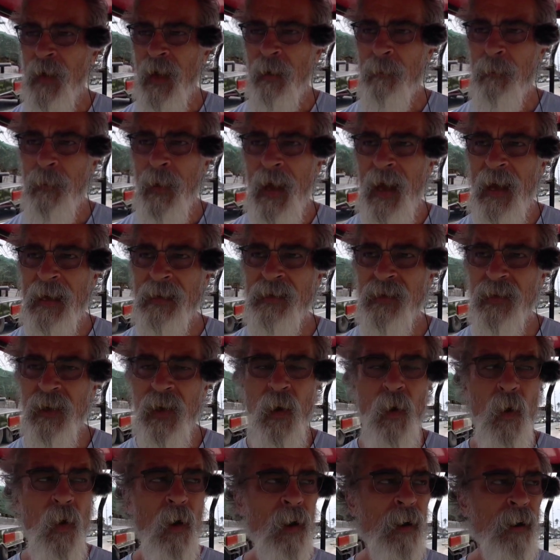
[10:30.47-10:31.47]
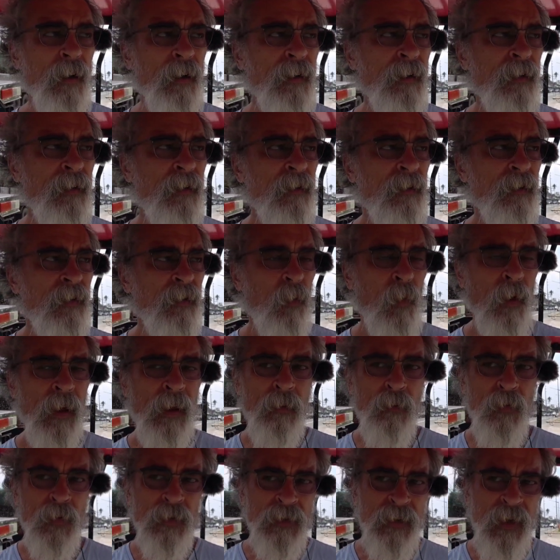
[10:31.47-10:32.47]
got past the court, the wind
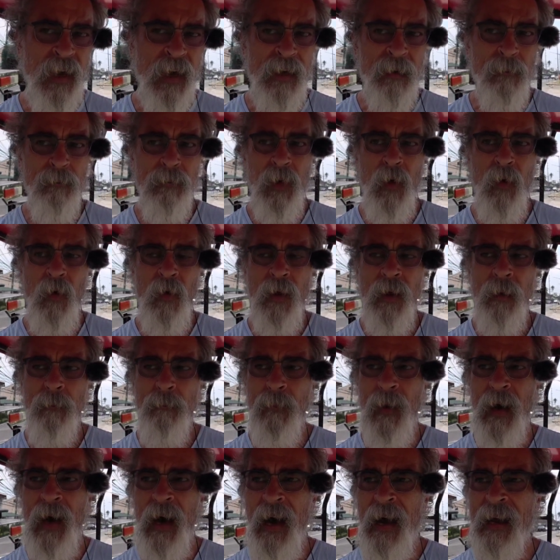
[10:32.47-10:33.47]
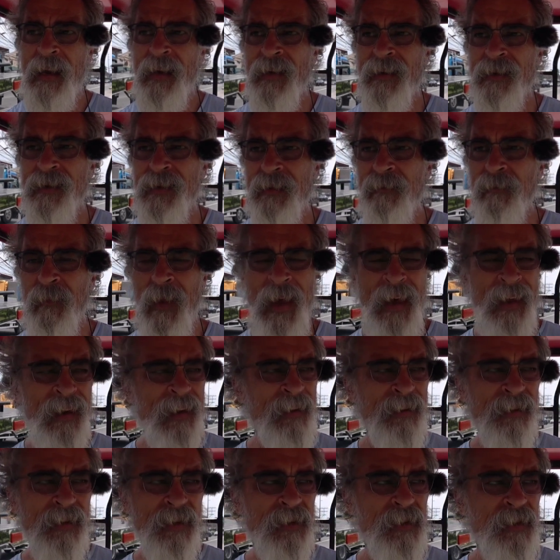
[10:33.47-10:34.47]
was kind of blowing up behind us, and man,
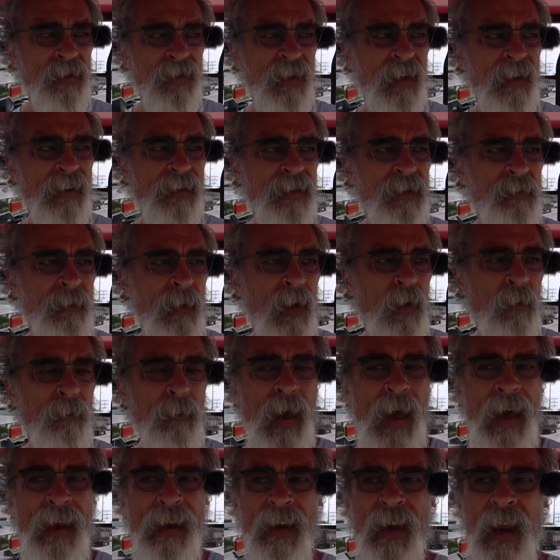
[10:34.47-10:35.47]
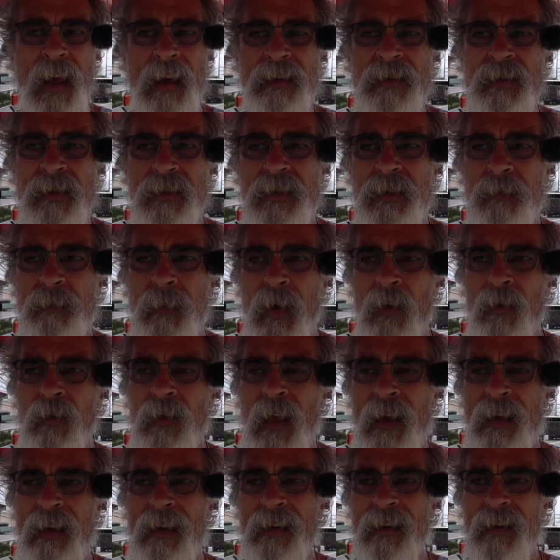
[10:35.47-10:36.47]
it smelled bad. It actually smelled
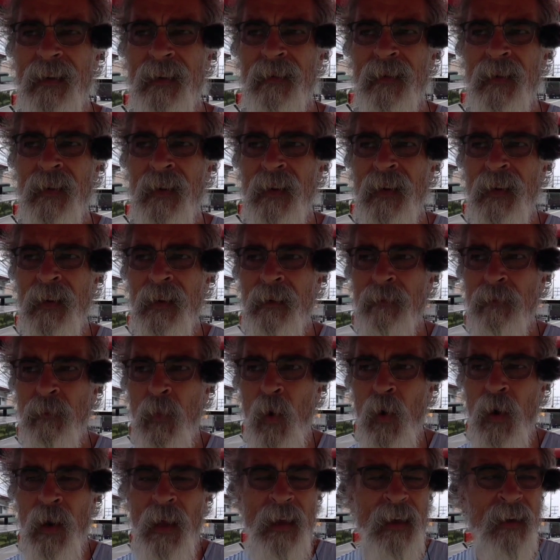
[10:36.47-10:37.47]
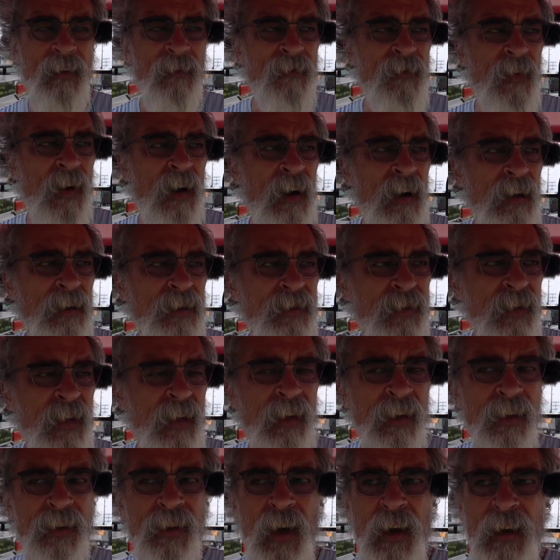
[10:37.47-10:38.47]
like more like a fungus than
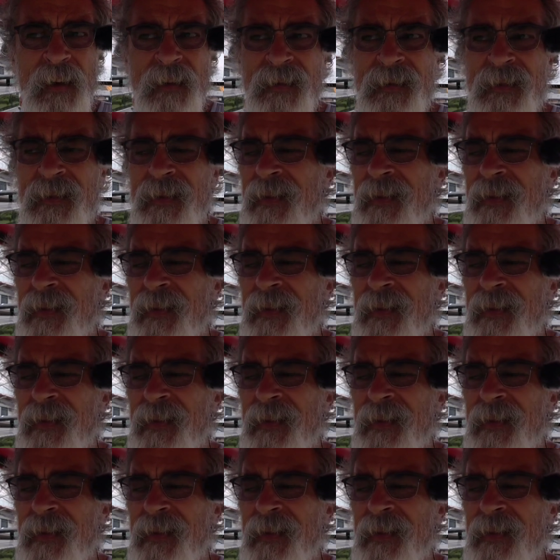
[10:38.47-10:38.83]
a dust.